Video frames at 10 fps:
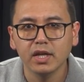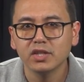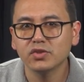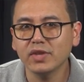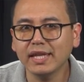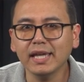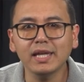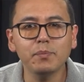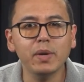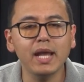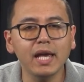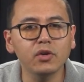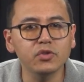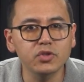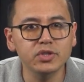so they can keep an eye
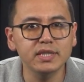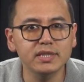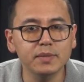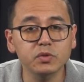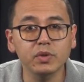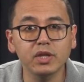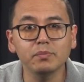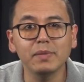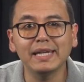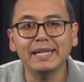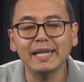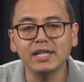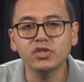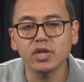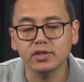on their systems without making
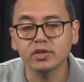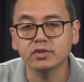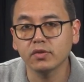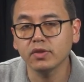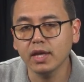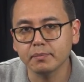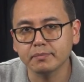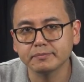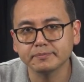any changes on them.